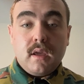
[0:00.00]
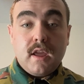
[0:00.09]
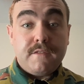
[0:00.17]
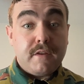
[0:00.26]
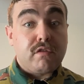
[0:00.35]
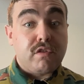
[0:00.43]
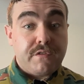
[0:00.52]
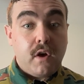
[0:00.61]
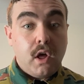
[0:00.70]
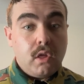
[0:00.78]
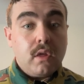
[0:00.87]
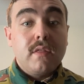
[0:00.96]
If it's the
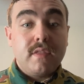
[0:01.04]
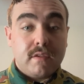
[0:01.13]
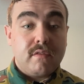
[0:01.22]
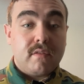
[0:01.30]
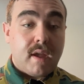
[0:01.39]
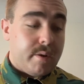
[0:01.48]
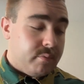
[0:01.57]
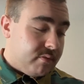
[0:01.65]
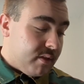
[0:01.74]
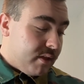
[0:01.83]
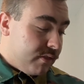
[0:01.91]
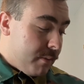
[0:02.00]
fall, this is, I would
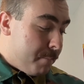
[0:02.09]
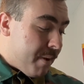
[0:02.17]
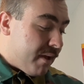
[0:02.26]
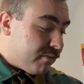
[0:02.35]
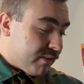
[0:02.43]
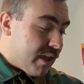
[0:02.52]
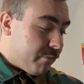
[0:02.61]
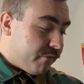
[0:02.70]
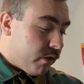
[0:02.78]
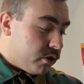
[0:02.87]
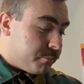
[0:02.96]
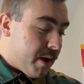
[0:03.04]
say, the best
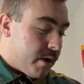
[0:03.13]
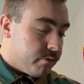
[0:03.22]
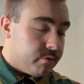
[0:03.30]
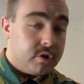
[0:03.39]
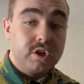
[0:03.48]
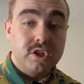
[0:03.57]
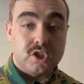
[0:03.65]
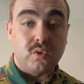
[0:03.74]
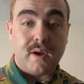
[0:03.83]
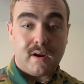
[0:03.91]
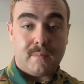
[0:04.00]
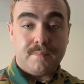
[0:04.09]
camouflage pattern to
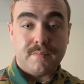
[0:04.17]
wear,